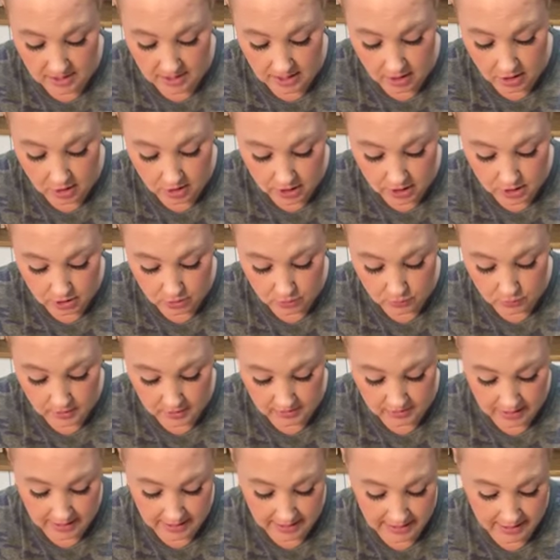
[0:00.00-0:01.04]
mean, I already knew
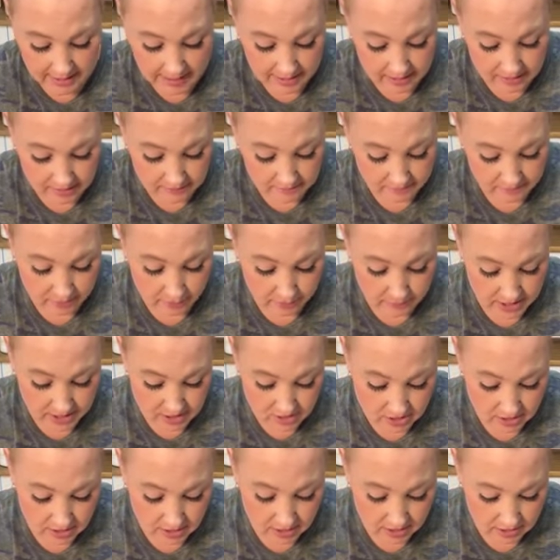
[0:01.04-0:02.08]
I had
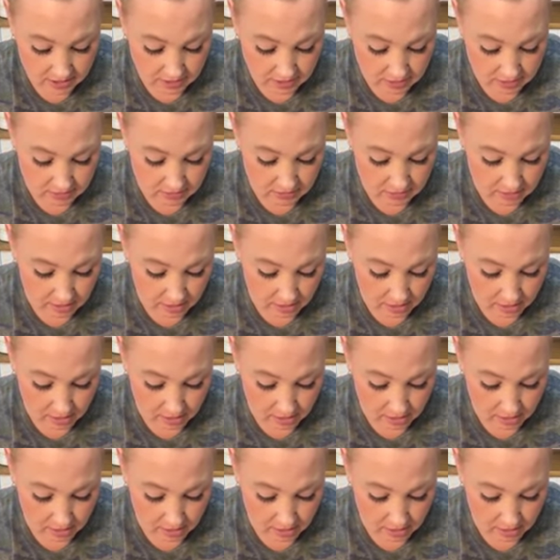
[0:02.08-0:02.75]
inflammation